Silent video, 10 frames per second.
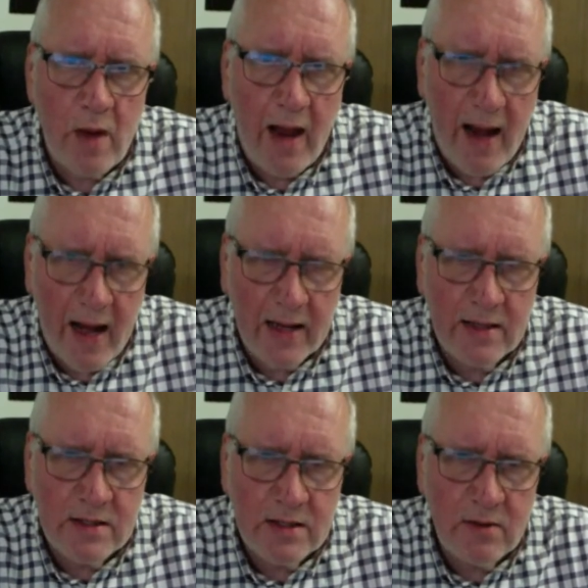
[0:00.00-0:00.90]

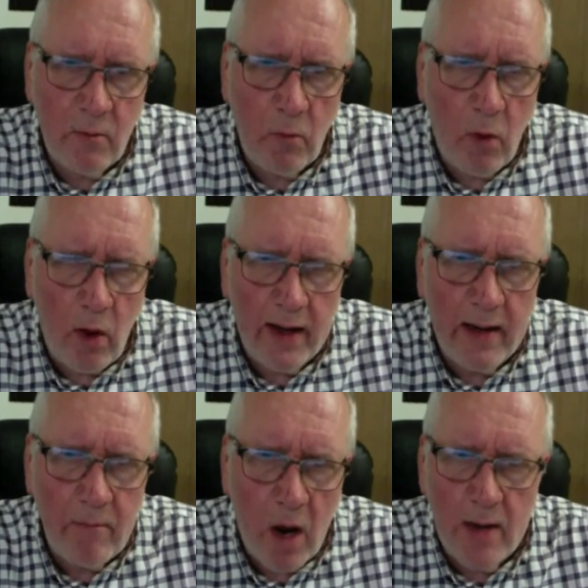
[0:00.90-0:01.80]
And what
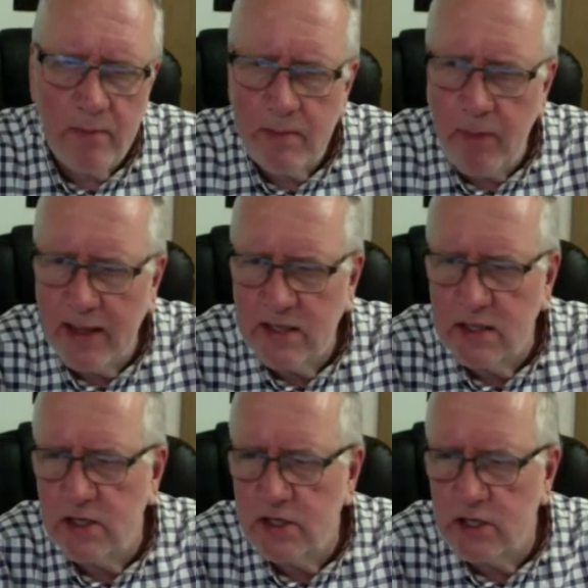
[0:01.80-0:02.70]
it might be better
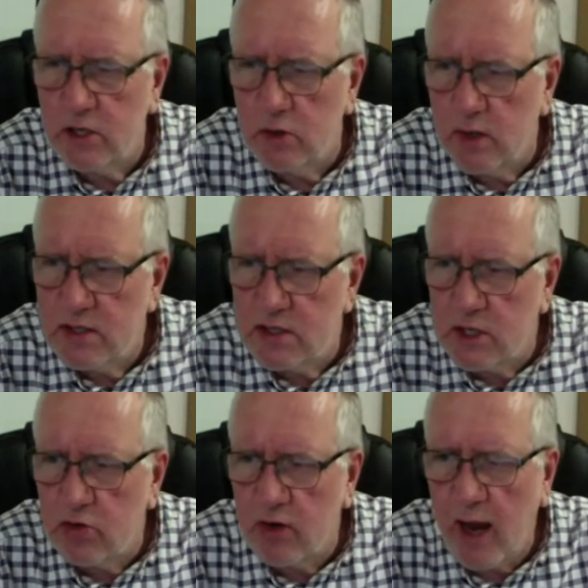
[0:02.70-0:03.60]
to do is to
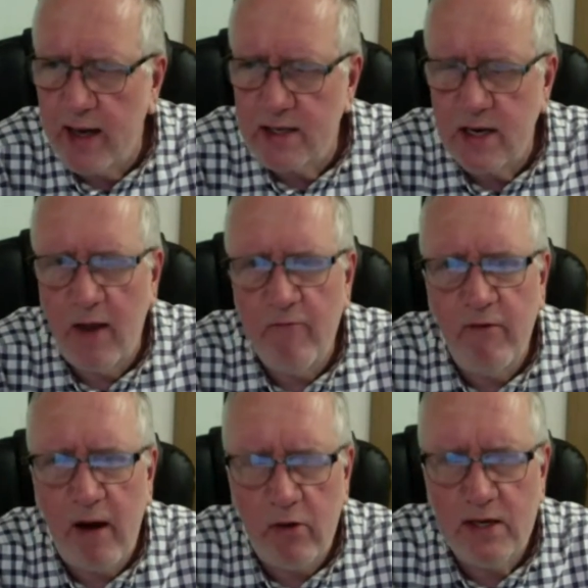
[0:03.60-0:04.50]
create a
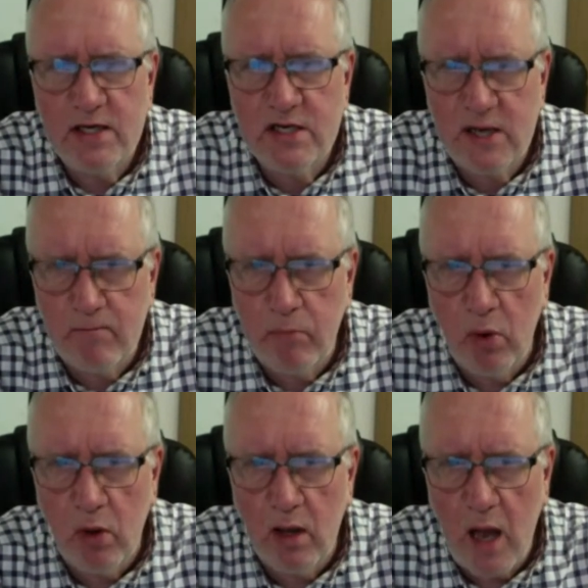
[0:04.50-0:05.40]
very
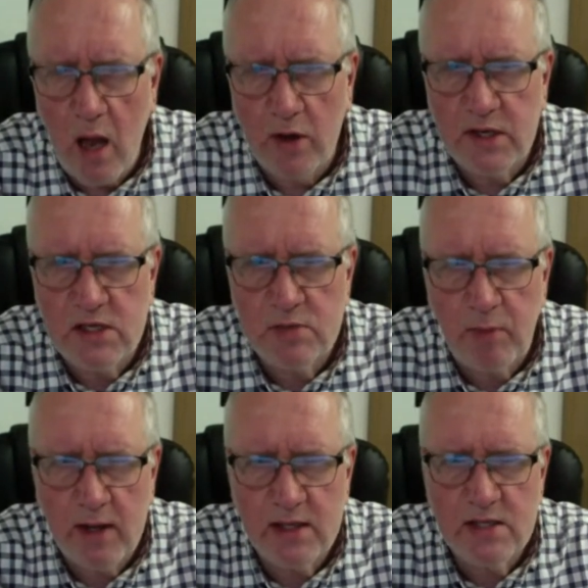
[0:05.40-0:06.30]
simple Lardy
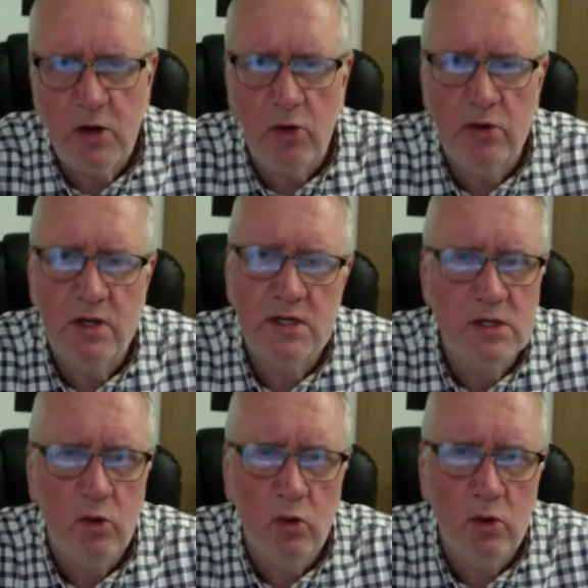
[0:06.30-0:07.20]
space on
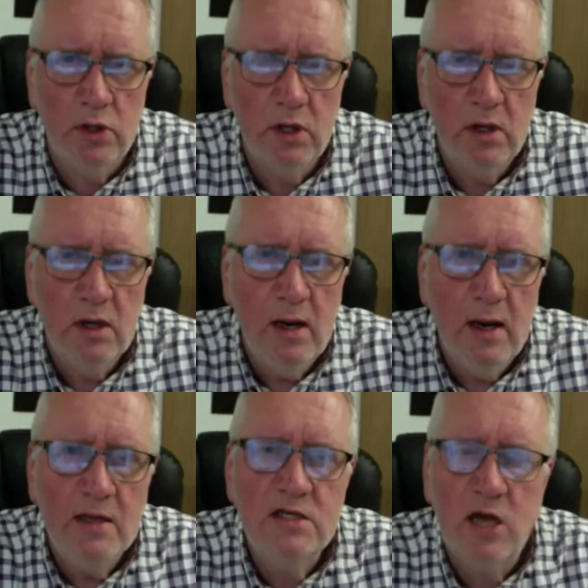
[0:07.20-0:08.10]
Discord,
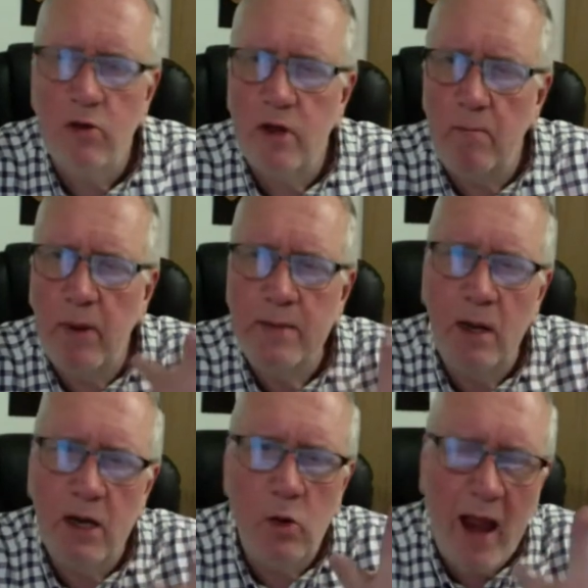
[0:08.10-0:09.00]
so that people
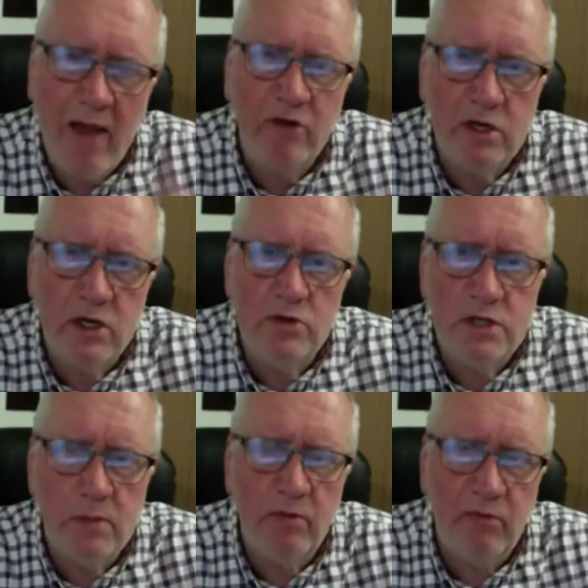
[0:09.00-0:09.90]
who haven't used
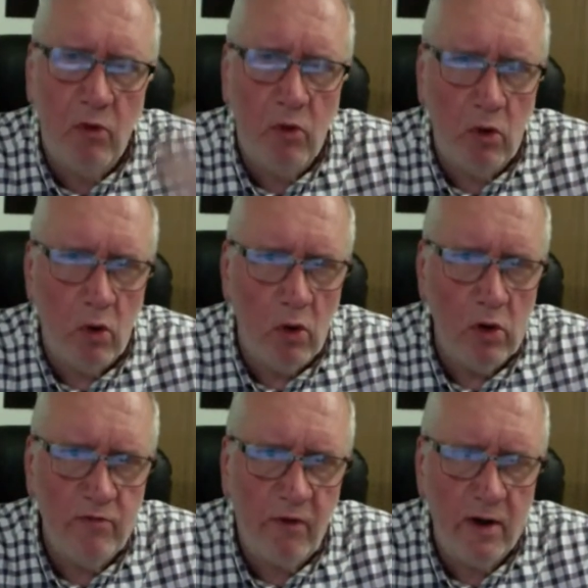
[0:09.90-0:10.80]
it before or who
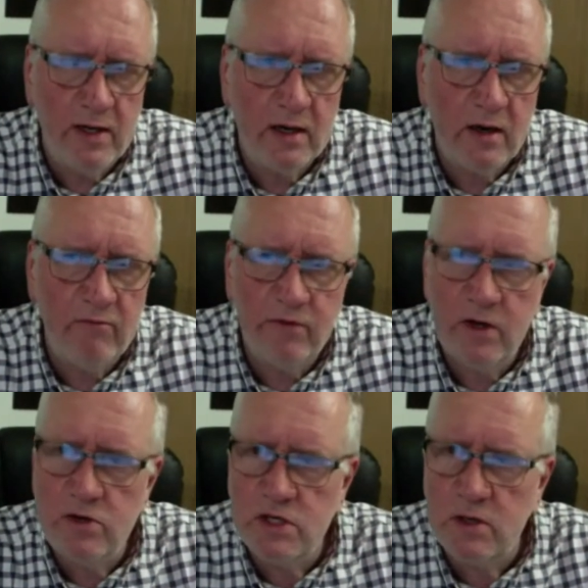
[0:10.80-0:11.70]
find it
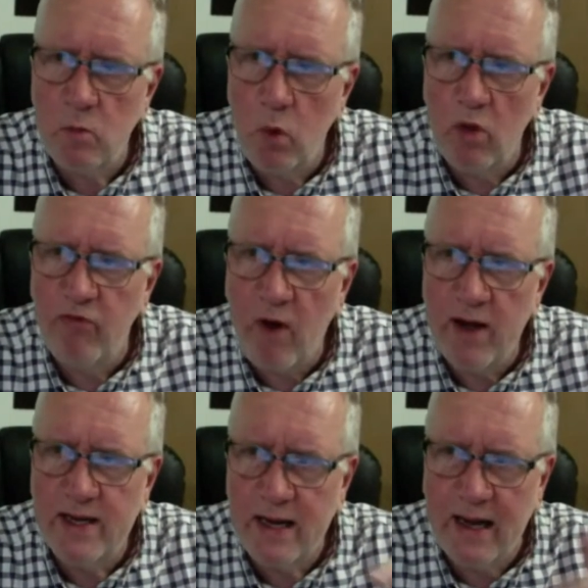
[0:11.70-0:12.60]
confusing will
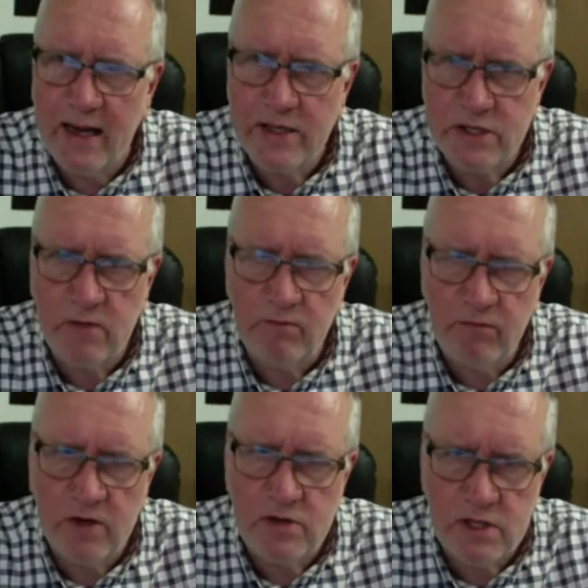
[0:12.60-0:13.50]
find it less
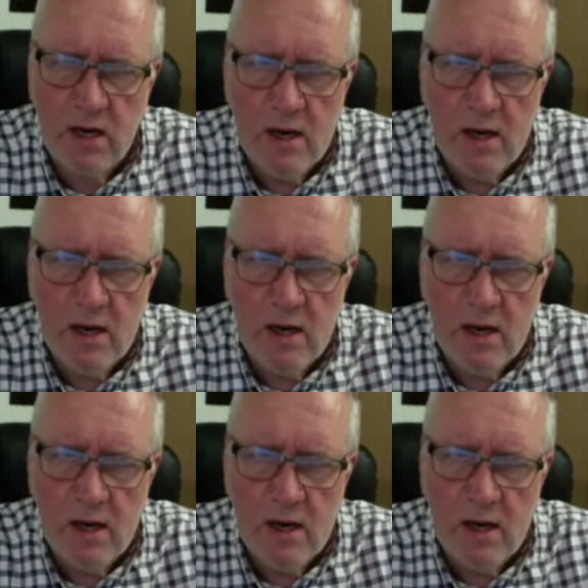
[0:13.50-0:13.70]
confusing.